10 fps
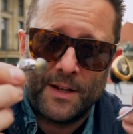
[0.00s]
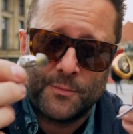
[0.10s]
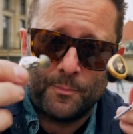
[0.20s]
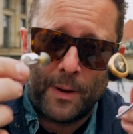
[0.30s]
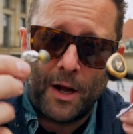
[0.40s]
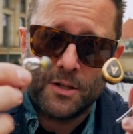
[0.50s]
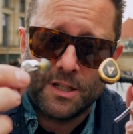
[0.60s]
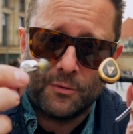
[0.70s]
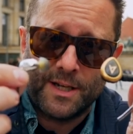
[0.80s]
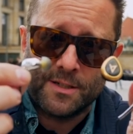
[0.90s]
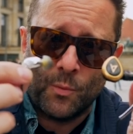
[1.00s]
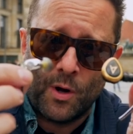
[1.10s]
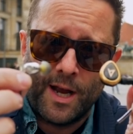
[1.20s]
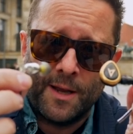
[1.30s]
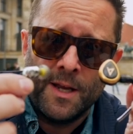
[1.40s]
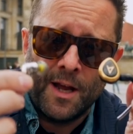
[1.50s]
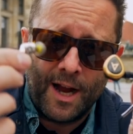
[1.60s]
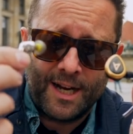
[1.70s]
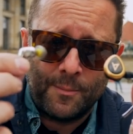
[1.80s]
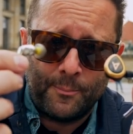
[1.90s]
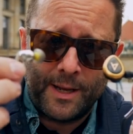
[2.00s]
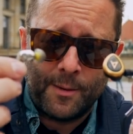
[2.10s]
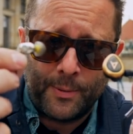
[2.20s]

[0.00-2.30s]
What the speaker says: That's partially the reason why I get a better